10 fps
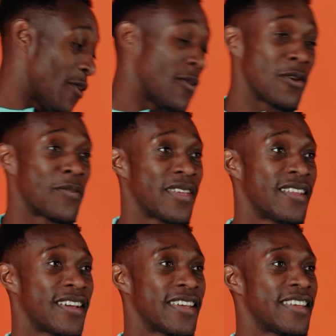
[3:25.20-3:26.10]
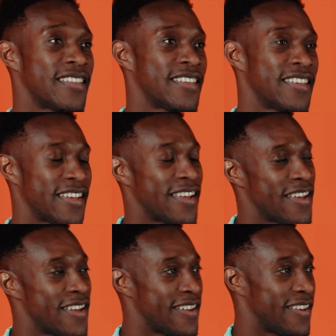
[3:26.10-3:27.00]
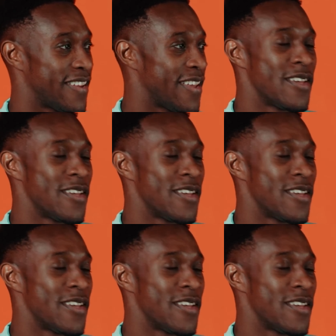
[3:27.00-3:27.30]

growing up at United and